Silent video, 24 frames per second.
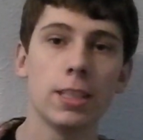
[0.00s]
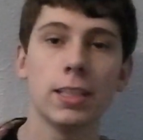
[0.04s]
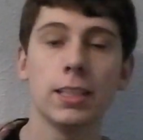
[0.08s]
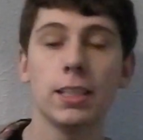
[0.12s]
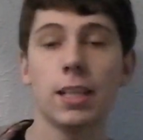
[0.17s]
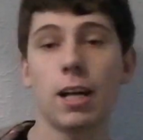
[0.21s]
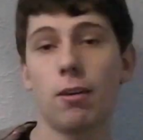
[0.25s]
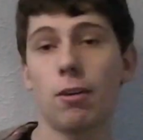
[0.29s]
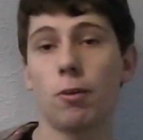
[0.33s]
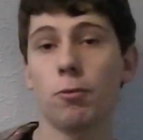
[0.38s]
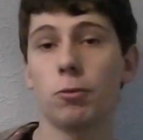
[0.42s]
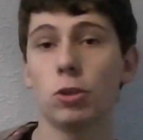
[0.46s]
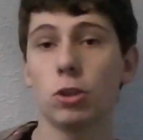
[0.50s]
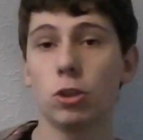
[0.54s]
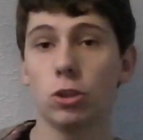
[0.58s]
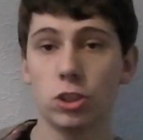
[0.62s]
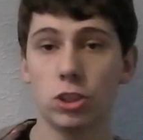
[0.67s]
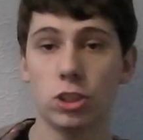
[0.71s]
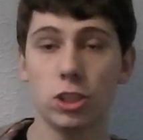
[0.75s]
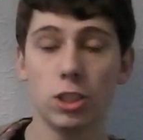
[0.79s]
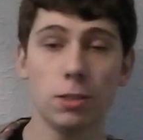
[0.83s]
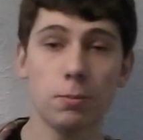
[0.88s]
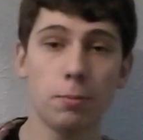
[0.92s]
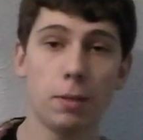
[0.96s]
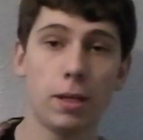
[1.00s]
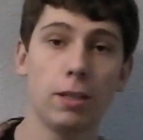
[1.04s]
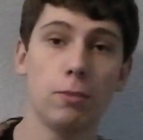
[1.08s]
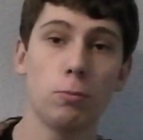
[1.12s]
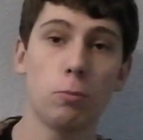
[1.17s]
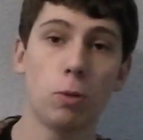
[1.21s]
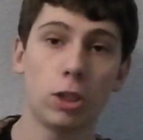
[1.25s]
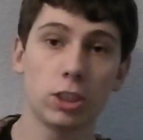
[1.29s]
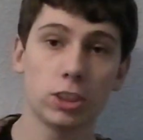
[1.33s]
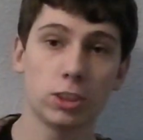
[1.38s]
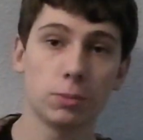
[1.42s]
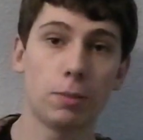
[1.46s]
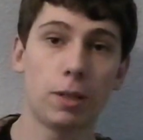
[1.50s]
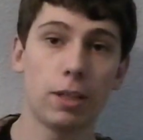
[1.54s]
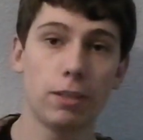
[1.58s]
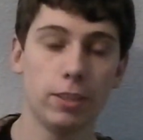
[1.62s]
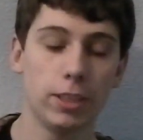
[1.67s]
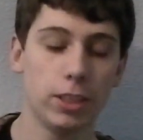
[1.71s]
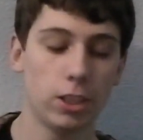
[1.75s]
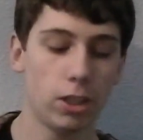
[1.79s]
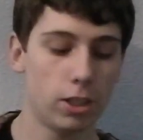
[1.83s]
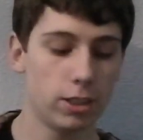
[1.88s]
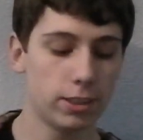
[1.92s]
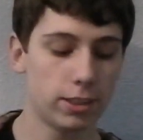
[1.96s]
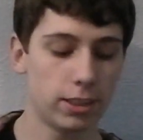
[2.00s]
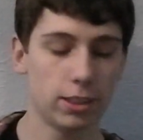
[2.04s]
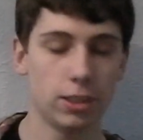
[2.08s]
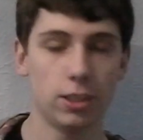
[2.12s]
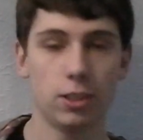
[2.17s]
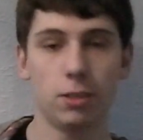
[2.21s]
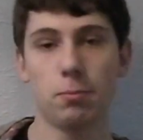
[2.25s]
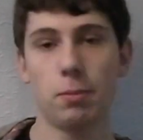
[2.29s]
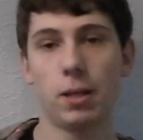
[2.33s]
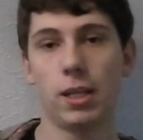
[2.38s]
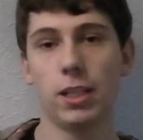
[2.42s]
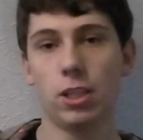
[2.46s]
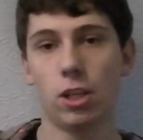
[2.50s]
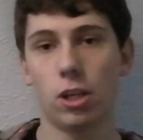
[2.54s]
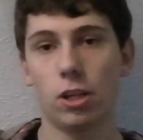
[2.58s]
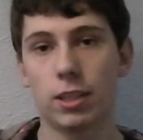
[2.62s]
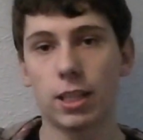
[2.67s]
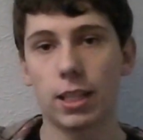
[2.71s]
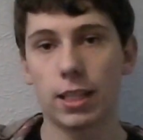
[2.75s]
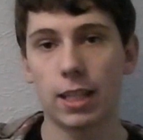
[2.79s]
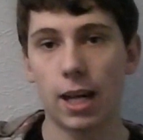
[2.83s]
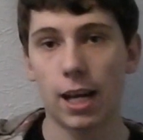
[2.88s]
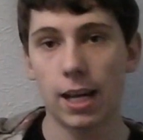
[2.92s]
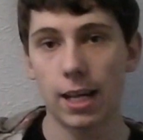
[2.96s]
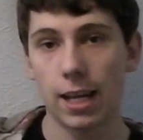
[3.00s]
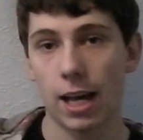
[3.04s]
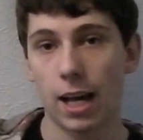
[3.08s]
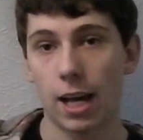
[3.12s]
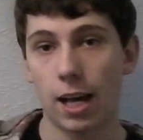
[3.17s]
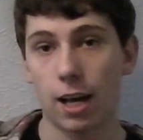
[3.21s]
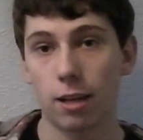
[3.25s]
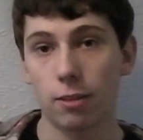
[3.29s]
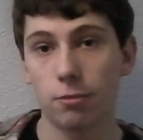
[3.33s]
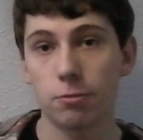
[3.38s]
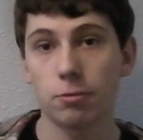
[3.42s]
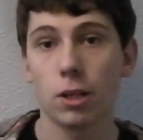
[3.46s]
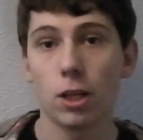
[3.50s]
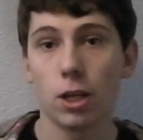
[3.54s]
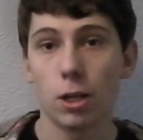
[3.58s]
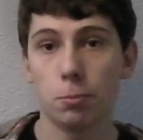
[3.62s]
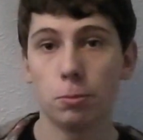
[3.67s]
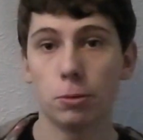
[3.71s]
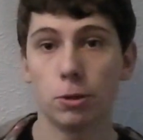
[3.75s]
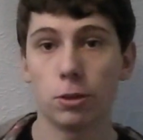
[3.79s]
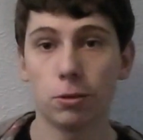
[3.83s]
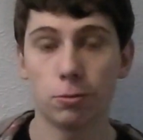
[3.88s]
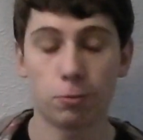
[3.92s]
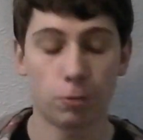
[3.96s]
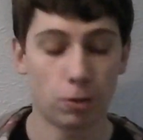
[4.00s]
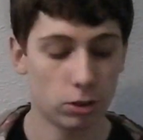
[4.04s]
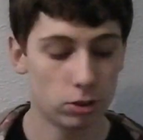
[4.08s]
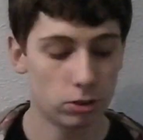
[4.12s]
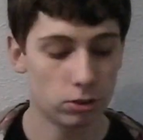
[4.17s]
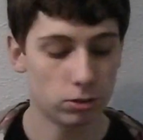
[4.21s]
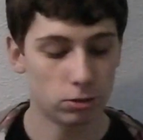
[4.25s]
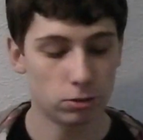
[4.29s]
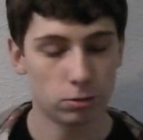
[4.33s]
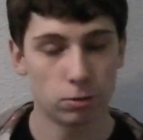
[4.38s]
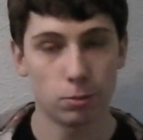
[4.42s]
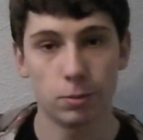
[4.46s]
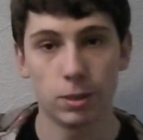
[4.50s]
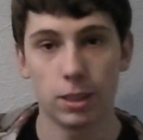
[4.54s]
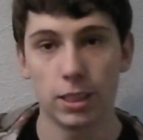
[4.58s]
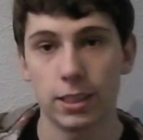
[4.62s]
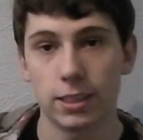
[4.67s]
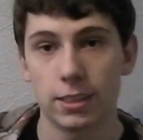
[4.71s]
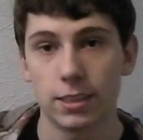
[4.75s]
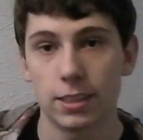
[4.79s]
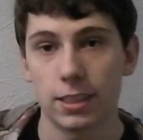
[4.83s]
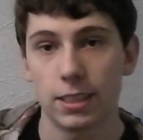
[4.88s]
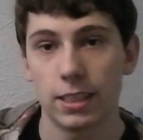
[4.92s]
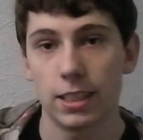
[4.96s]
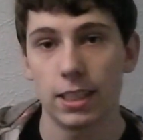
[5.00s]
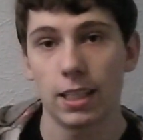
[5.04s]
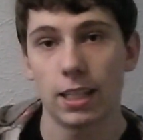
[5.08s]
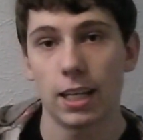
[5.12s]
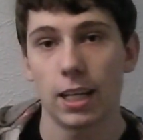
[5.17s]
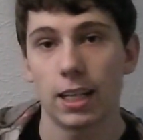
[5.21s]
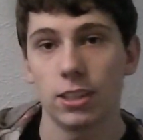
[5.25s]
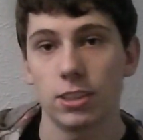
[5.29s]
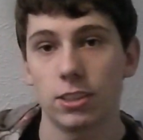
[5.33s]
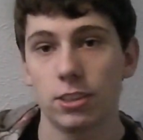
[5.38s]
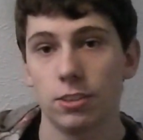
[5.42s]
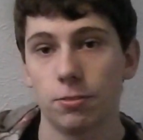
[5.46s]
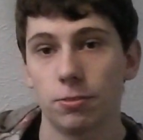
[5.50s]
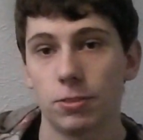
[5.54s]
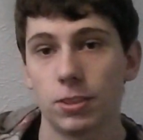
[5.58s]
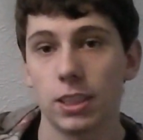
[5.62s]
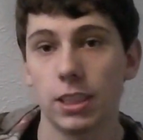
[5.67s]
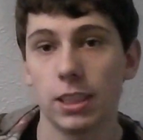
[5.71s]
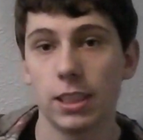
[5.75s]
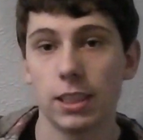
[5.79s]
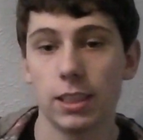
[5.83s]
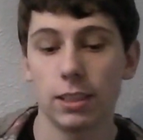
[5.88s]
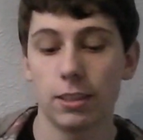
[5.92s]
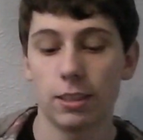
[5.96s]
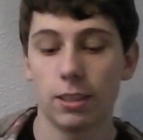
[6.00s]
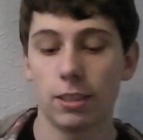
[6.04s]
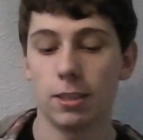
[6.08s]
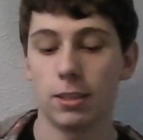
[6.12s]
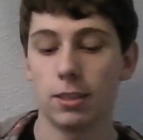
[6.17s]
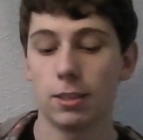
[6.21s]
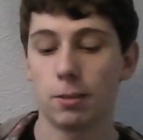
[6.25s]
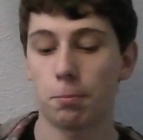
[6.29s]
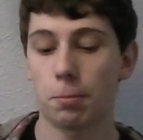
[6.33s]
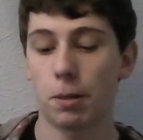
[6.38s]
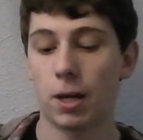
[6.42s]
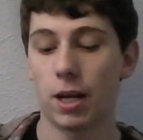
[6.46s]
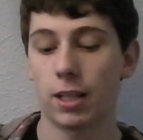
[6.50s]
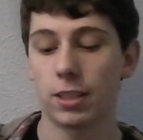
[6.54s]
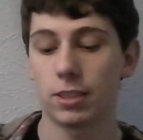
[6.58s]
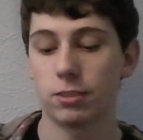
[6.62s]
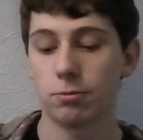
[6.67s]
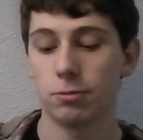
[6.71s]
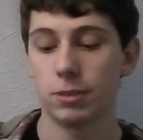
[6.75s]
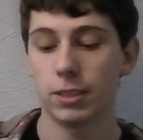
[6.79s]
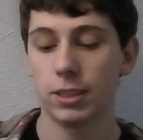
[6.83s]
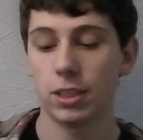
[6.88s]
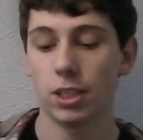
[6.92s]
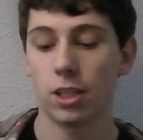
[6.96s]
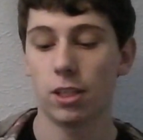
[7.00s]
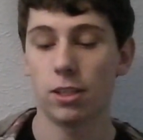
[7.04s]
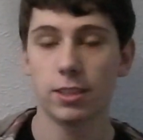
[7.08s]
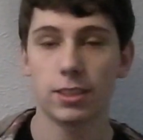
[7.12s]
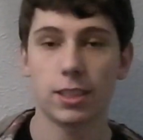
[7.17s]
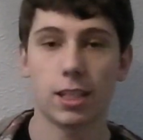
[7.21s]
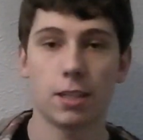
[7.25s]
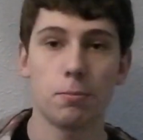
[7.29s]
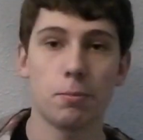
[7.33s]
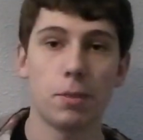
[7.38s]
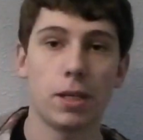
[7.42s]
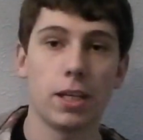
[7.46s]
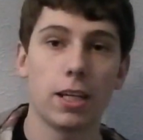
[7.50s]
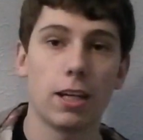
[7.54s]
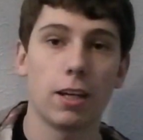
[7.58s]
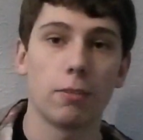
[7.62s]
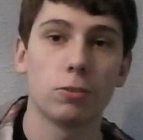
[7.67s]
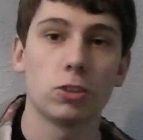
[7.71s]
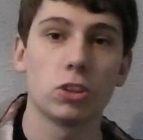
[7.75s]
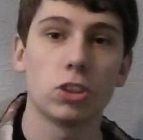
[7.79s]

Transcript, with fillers: Now of course you may watch my videos and you may know that I have bought fossils from the internet. As you've seen in the past videos, I may have